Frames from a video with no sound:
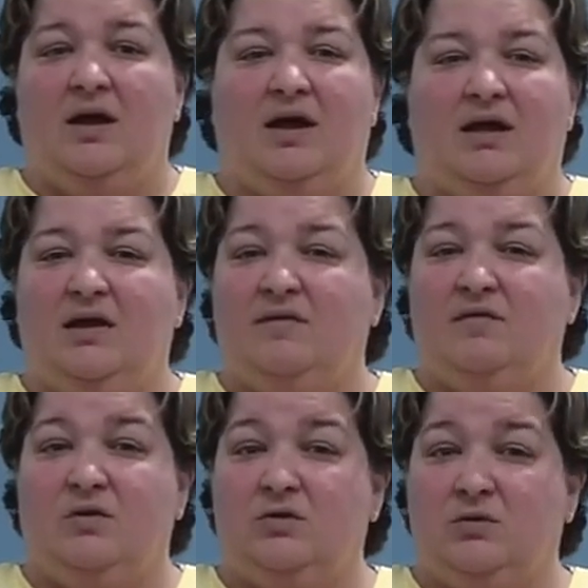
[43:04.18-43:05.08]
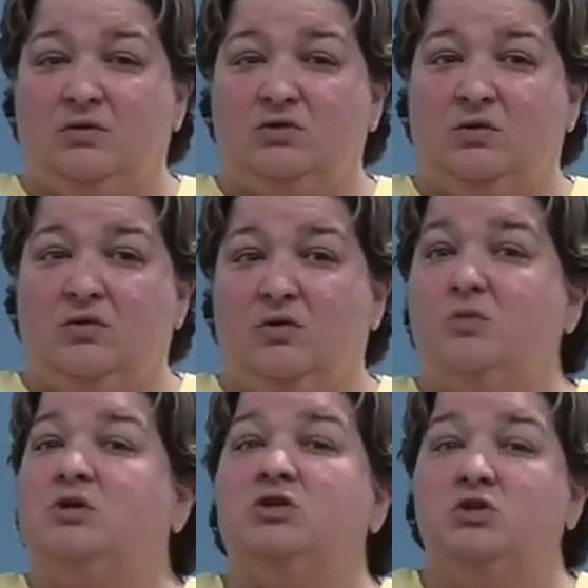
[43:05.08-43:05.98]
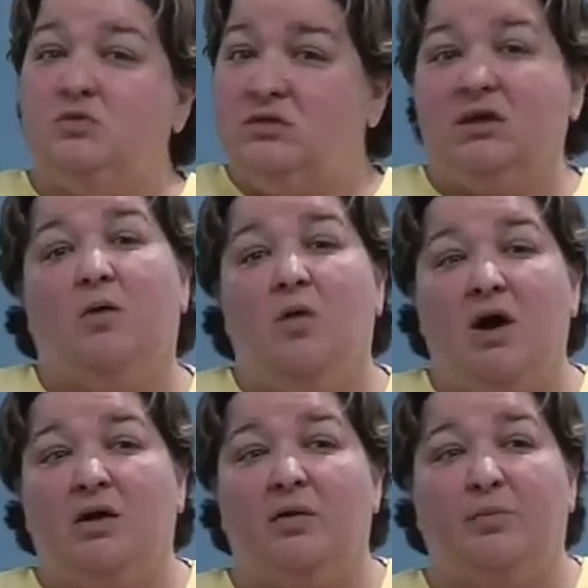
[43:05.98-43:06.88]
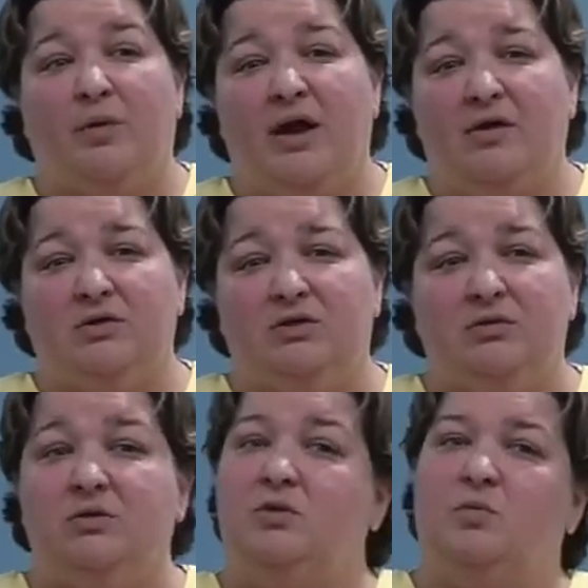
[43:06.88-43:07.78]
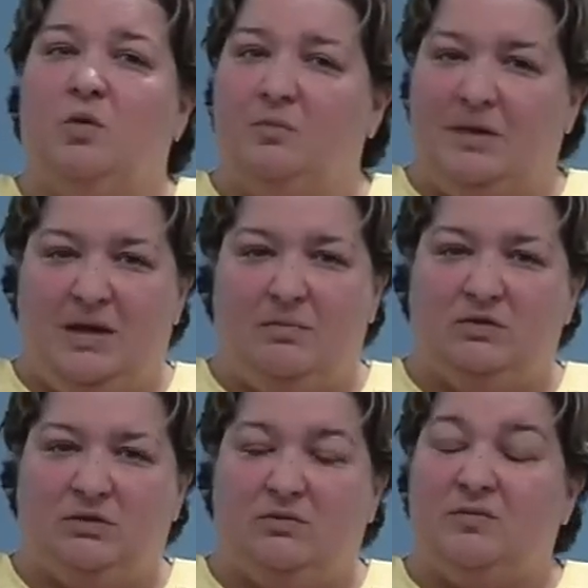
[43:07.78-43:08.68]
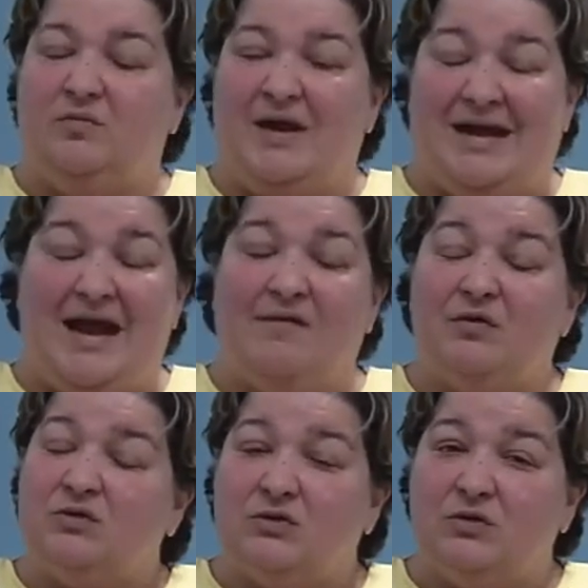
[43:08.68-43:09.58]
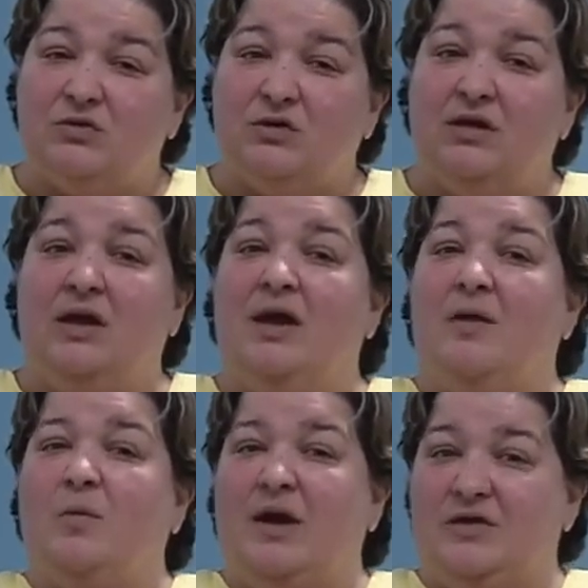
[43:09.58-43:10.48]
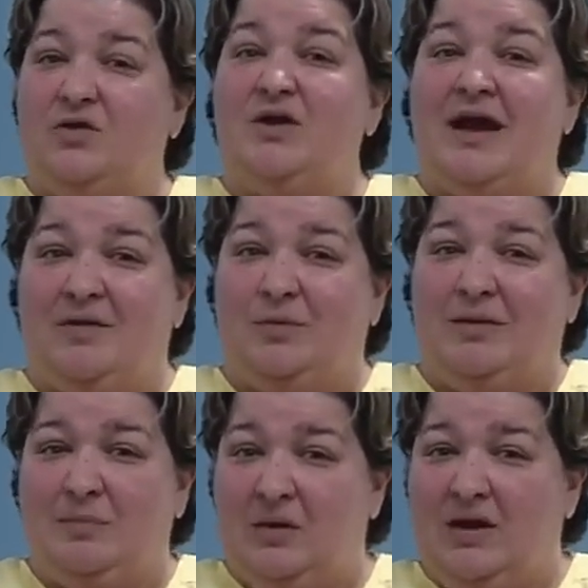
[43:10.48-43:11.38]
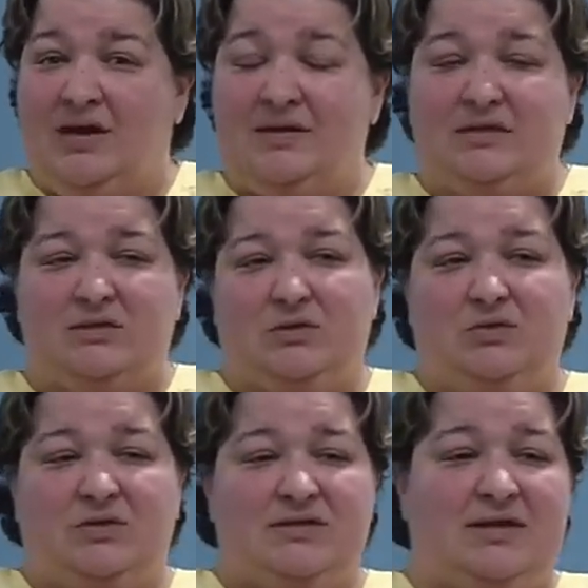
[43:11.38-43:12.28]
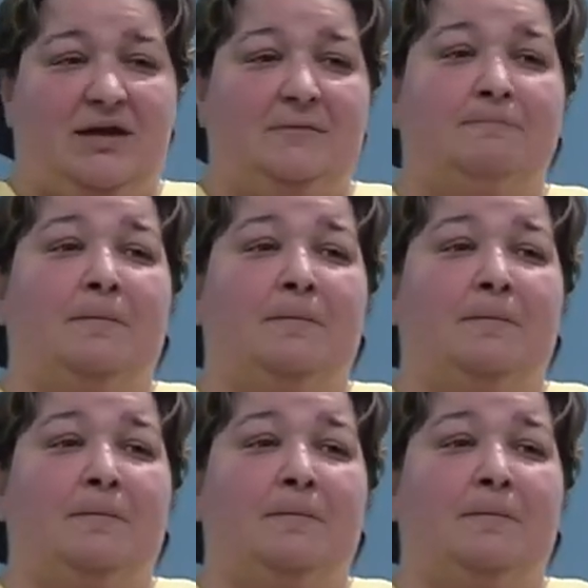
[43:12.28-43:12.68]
Again, if you're a total shoulder who is using a walker prior to, you won't be able to right after surgery while you're non-weight bearing on that surgery side.